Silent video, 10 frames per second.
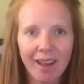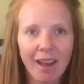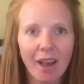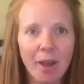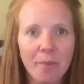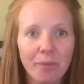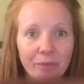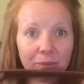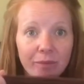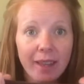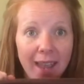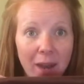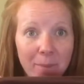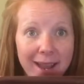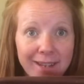A
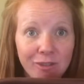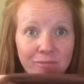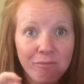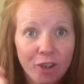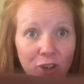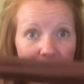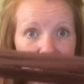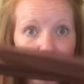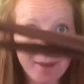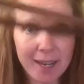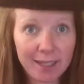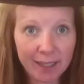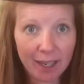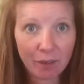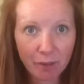headband, you could use a headband to
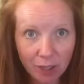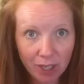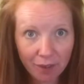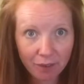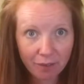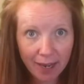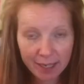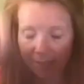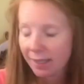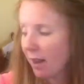get your fringe out of your face.